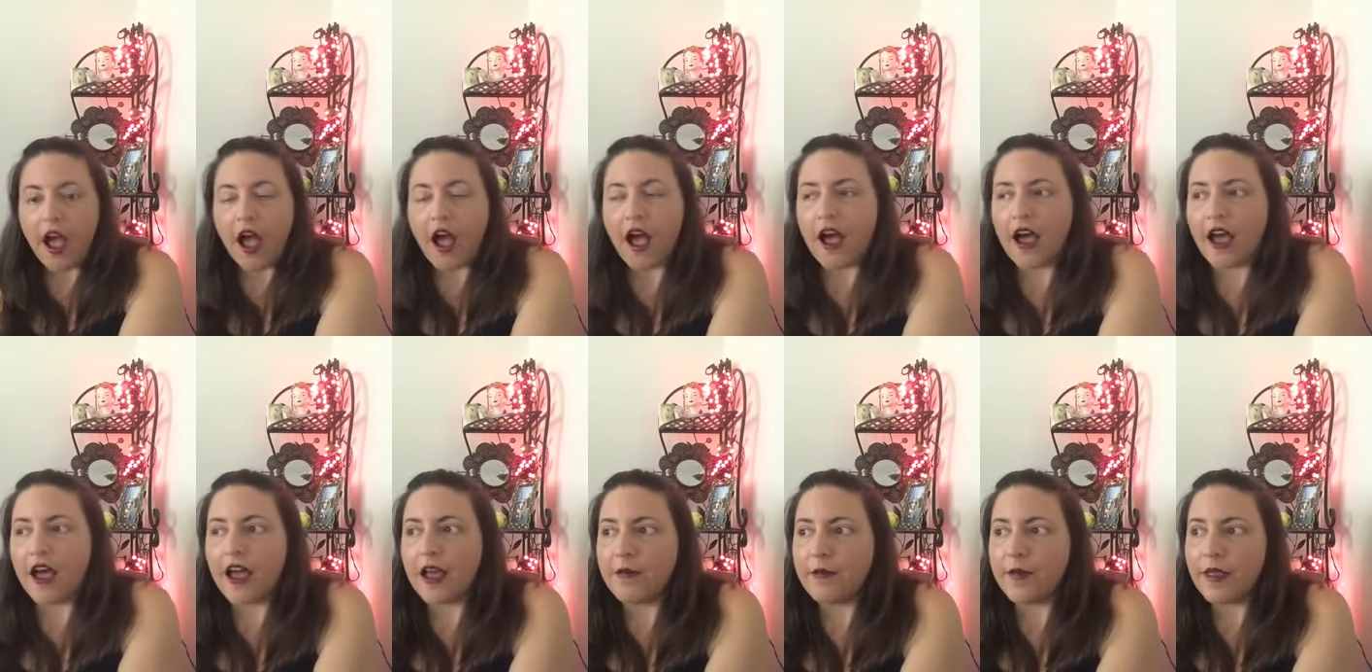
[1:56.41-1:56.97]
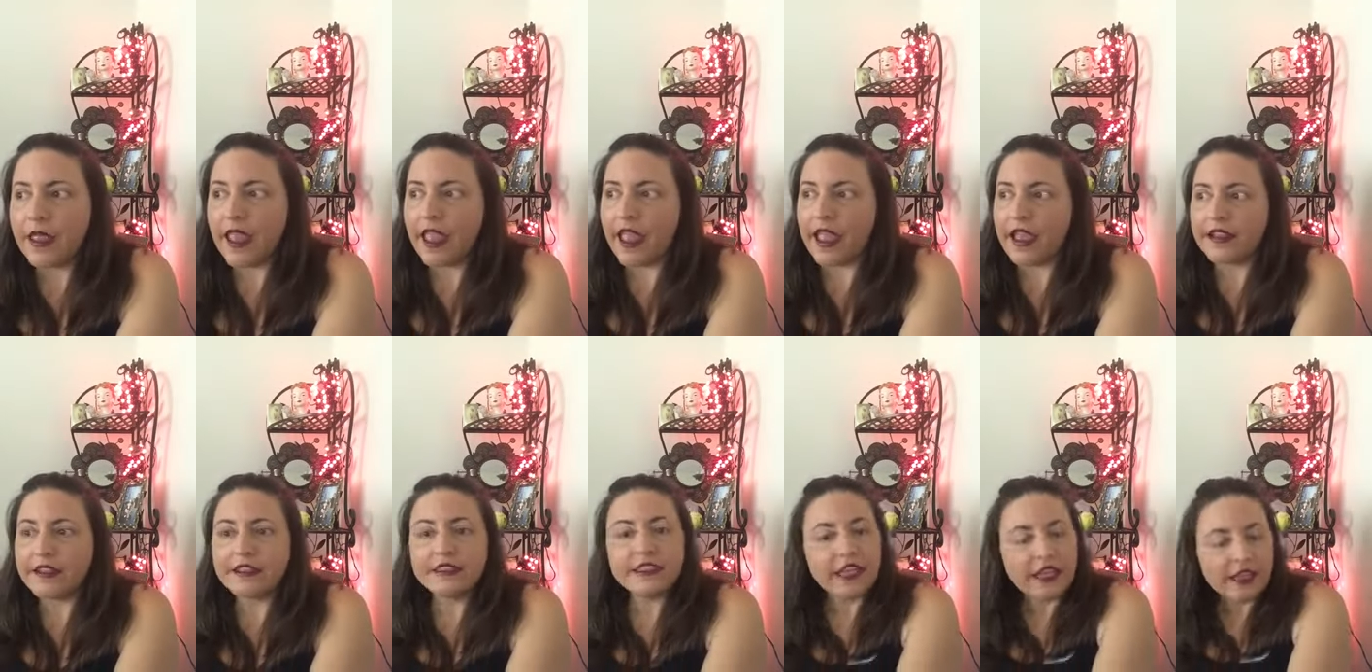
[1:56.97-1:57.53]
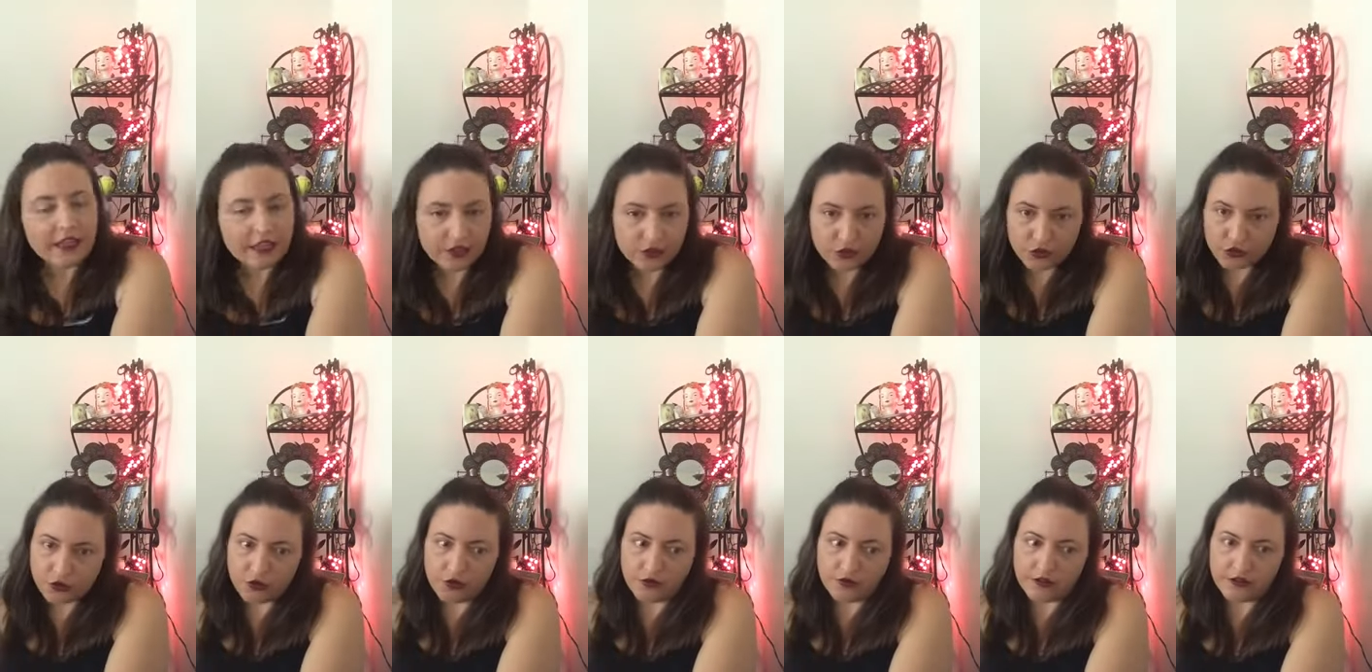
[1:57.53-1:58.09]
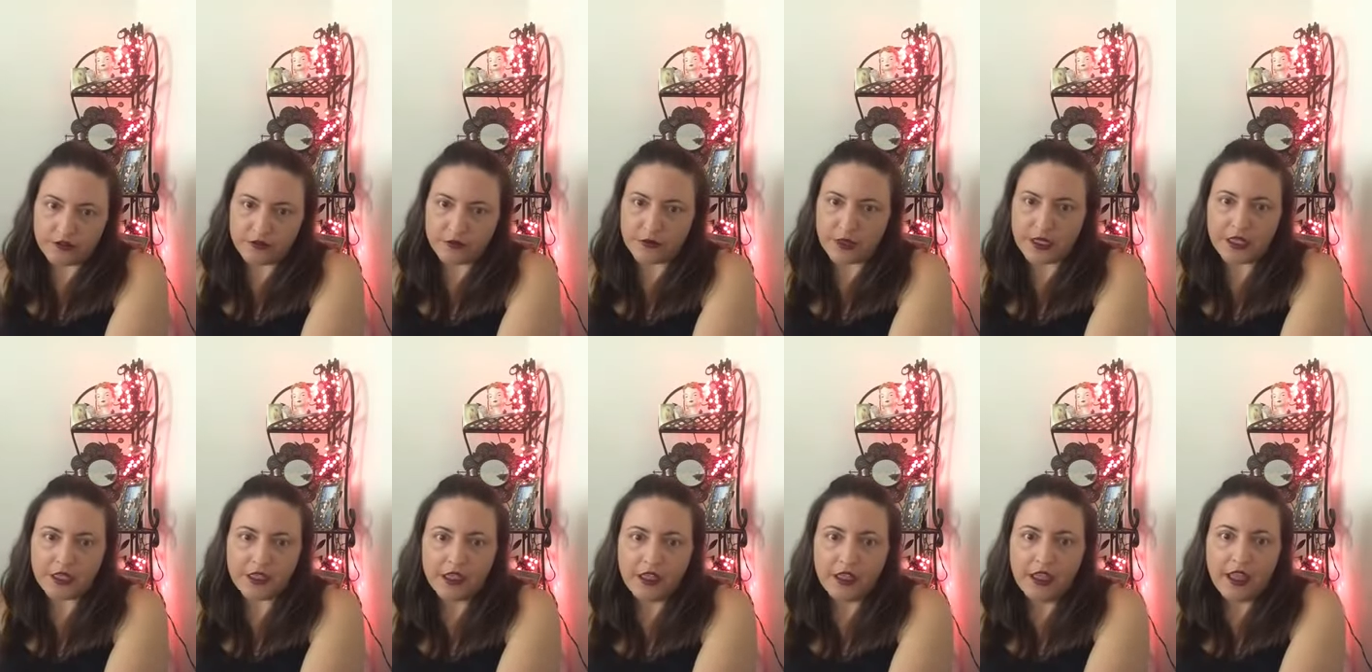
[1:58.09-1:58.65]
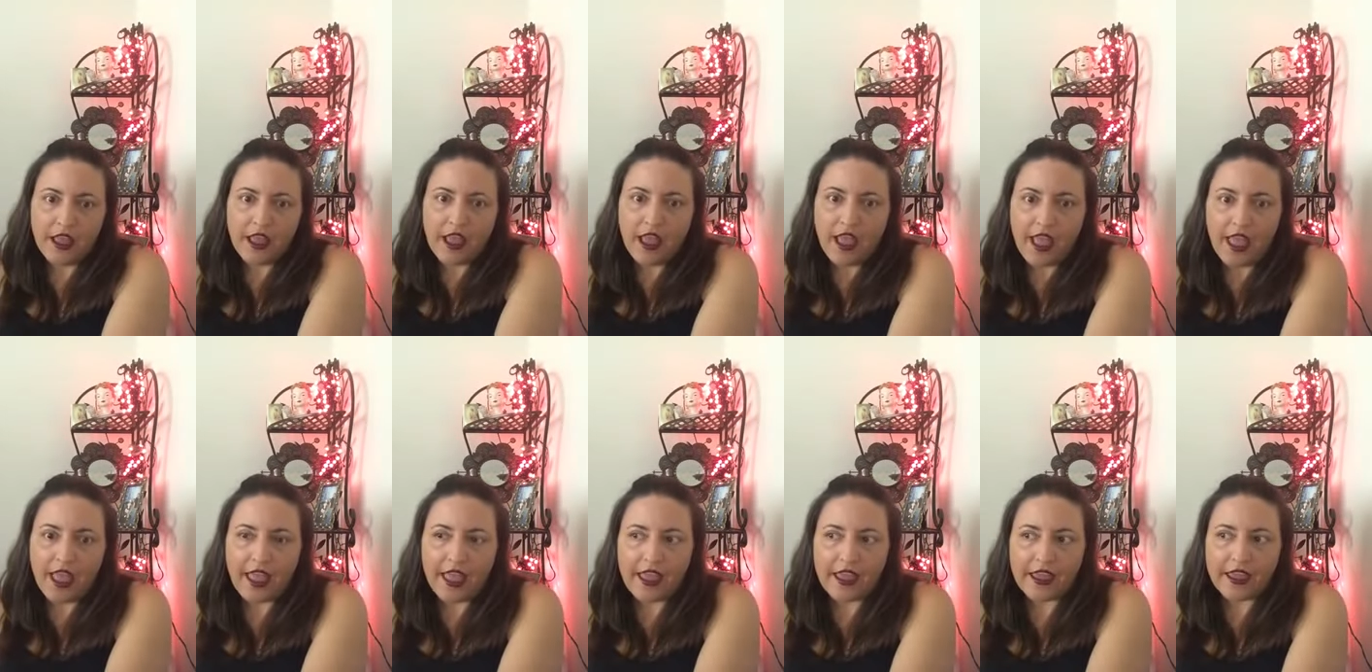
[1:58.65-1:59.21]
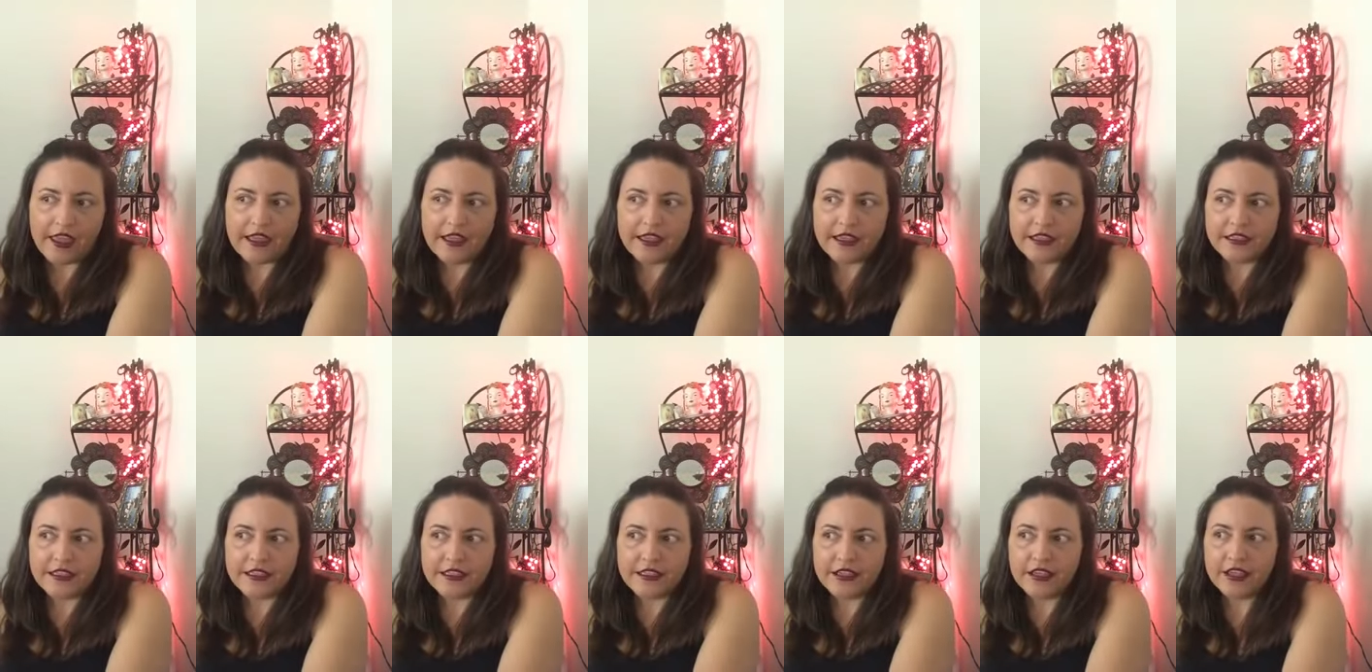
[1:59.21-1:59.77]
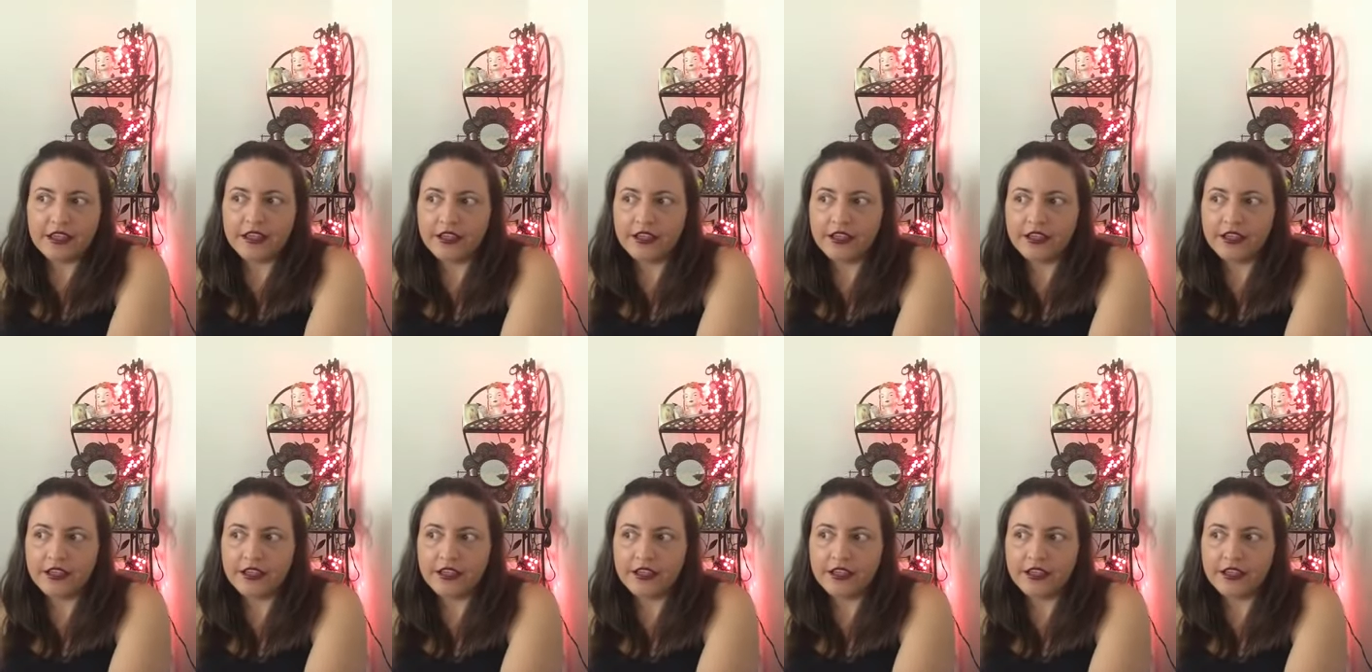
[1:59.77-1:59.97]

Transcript: And take control of me. And